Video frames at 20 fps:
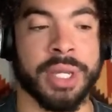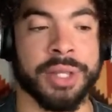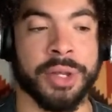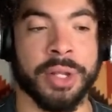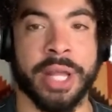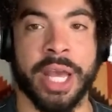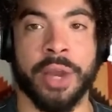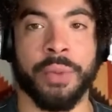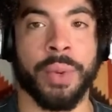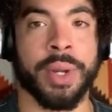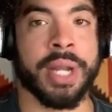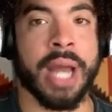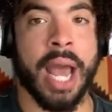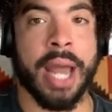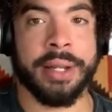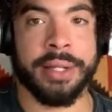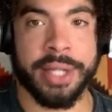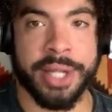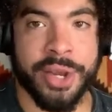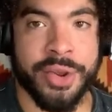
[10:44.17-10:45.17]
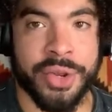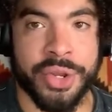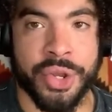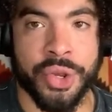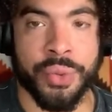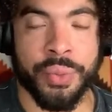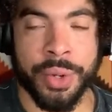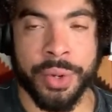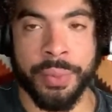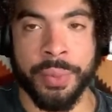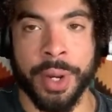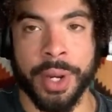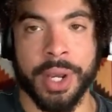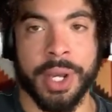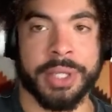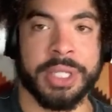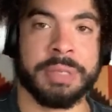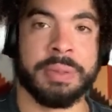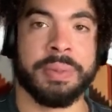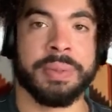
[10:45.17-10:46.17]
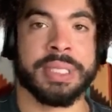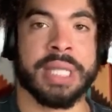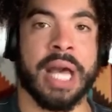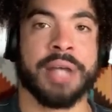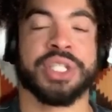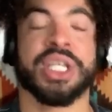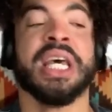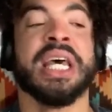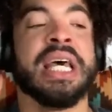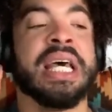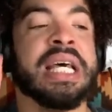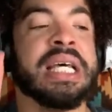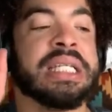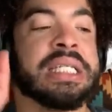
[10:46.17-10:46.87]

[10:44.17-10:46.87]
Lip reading: They're like, "We're not near you. We're working on these people's house.